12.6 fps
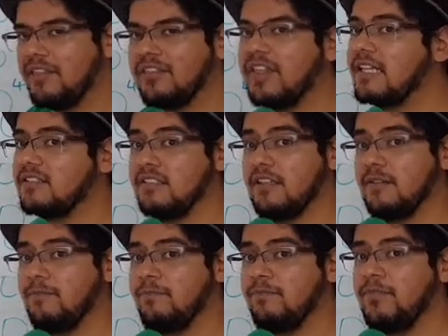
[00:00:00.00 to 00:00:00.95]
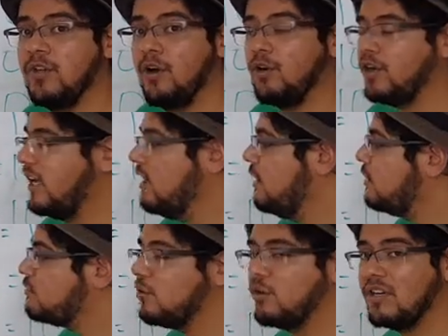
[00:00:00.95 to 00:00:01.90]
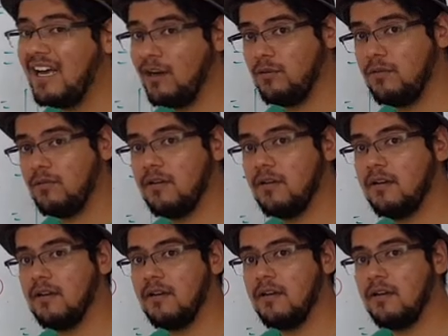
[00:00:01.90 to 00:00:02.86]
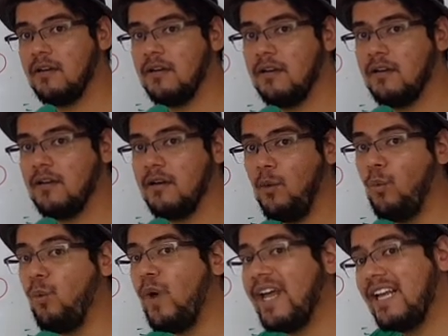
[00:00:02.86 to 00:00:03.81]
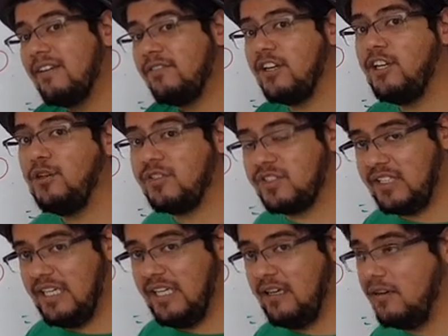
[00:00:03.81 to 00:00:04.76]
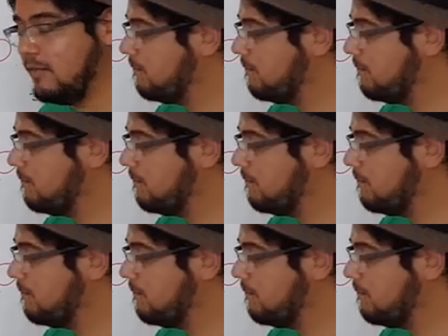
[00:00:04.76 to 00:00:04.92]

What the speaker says: That's it. Okay? So now, whenever you see